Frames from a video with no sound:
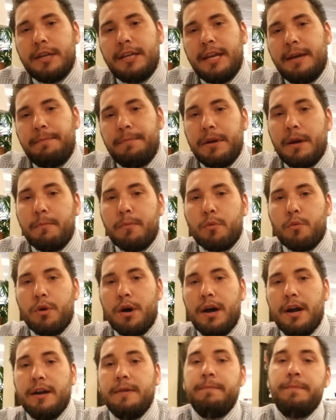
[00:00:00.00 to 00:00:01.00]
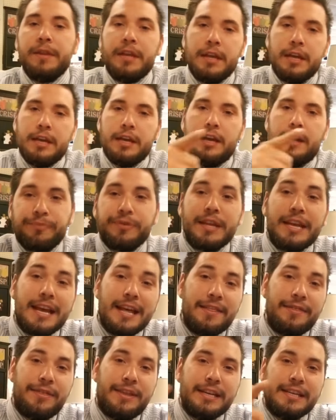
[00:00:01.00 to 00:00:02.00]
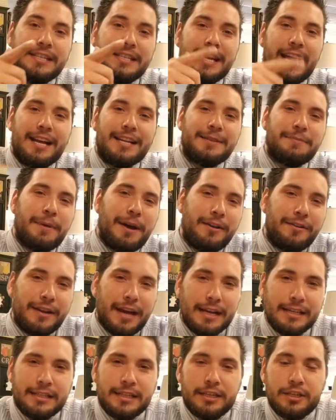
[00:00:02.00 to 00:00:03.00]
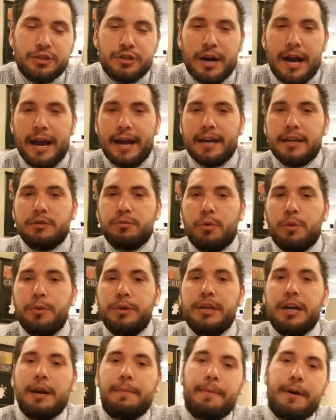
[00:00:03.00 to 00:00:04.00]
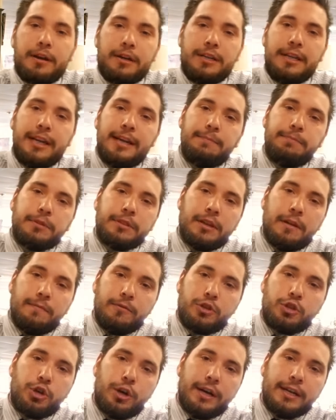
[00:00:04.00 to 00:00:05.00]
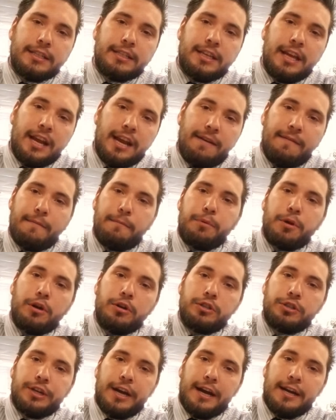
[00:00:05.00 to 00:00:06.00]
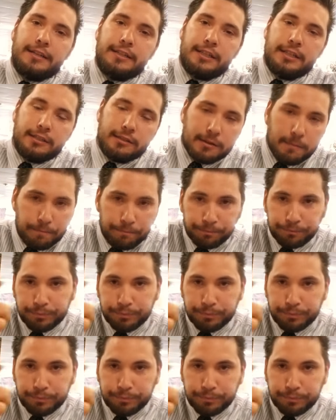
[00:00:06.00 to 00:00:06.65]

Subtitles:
tip number 1. This channel is about Knights and Dragons, where we talk about tips, tricks, and different pro strategies.